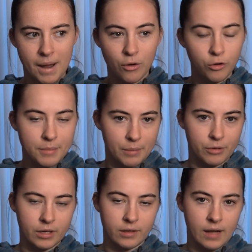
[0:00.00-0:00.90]
my old
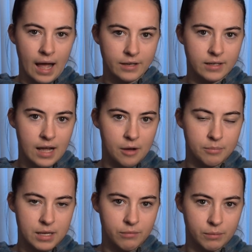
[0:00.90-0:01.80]
memory had to
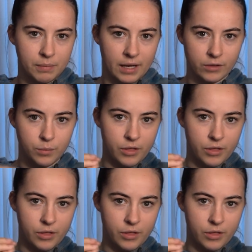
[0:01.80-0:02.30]
now be replaced